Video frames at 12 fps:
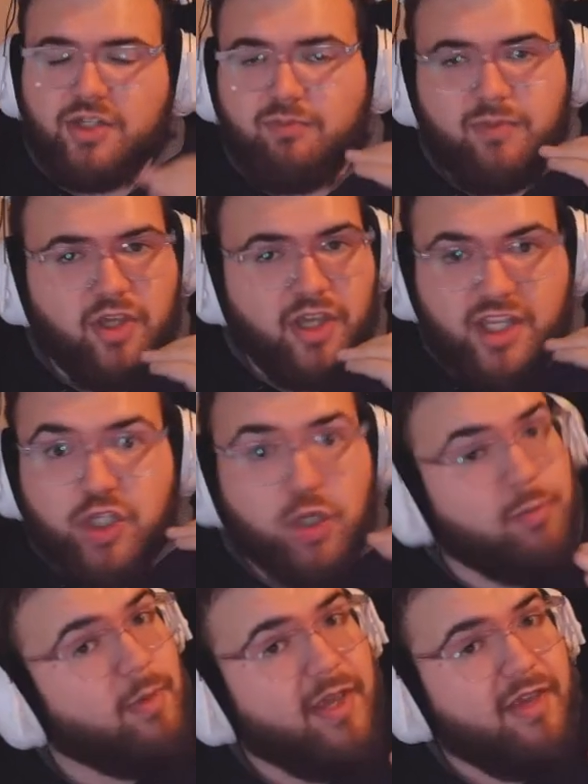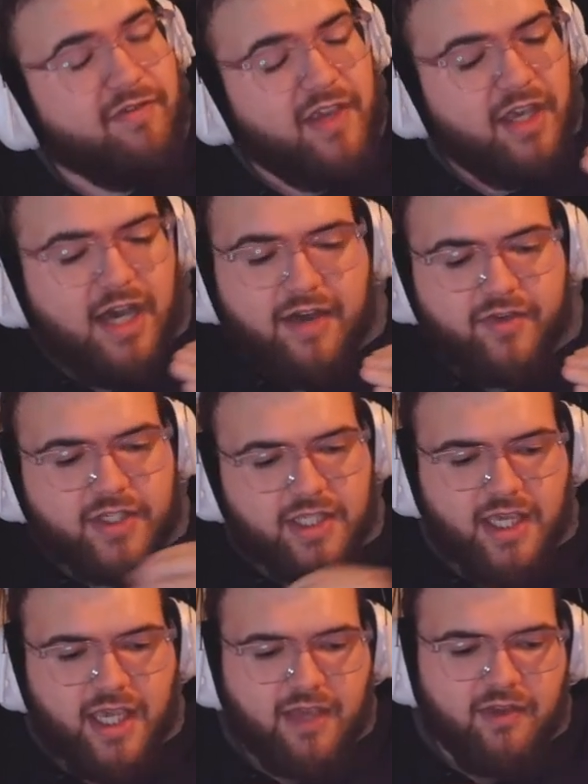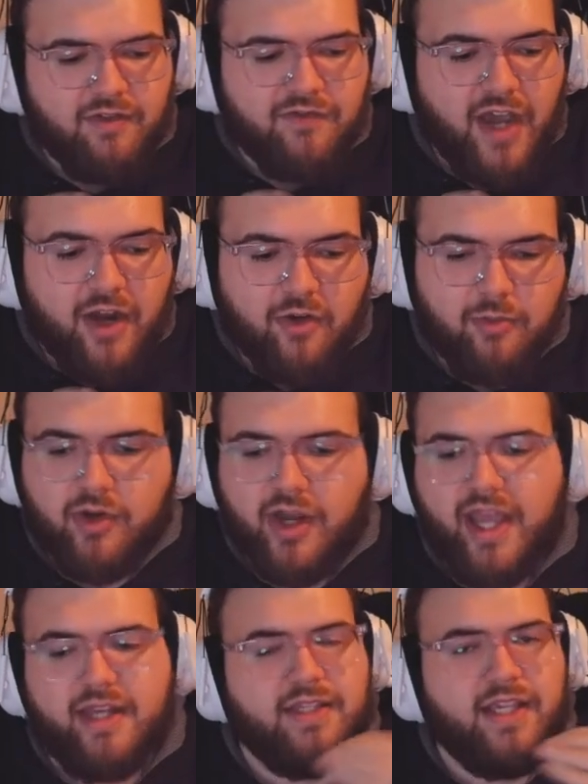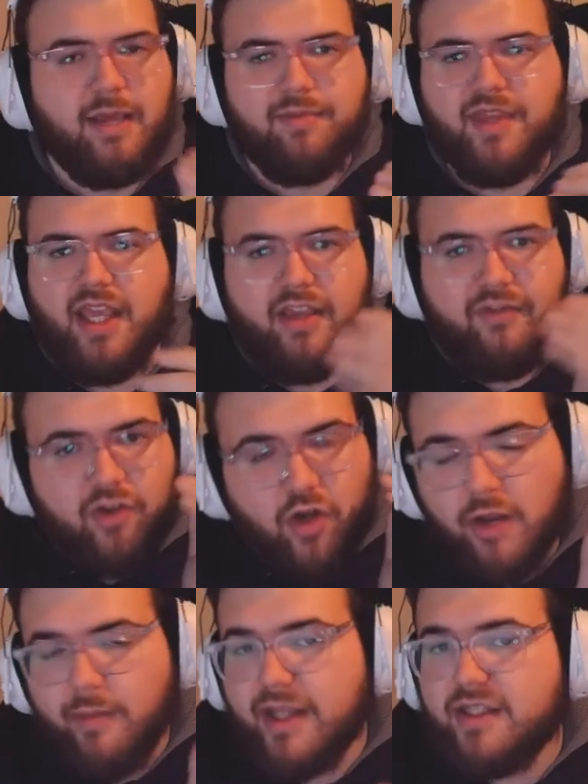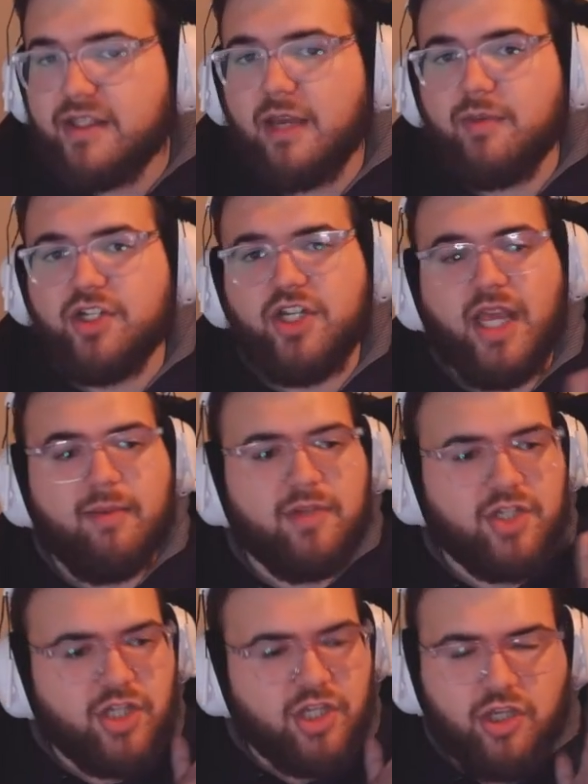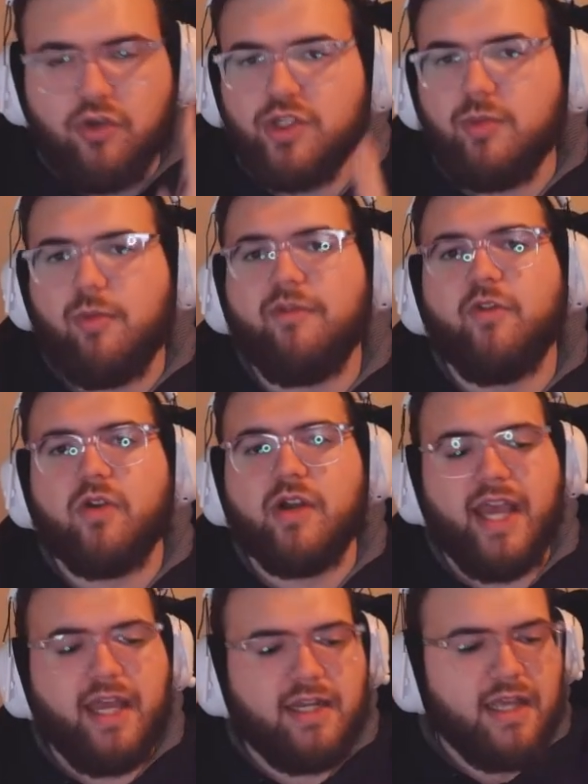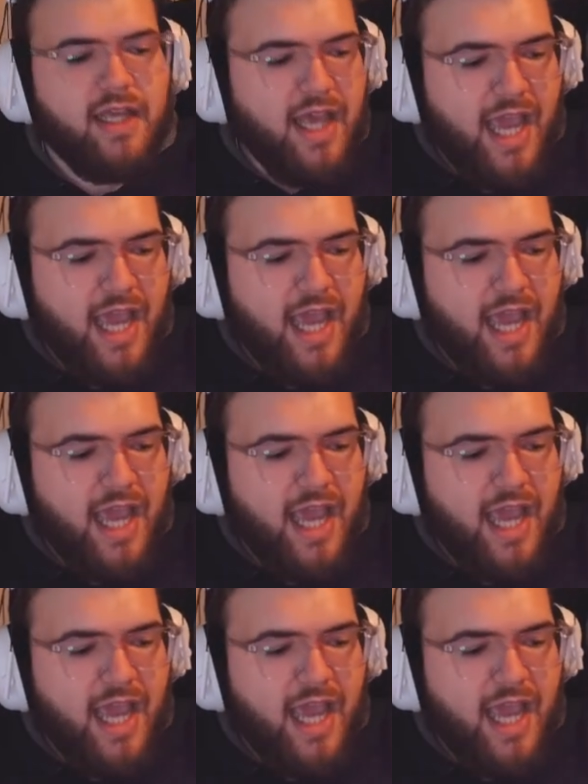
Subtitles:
You get super beefy, obviously. And then Fiery Brand, same thing. If you know you're about to take a bunch of damage, use it beforehand.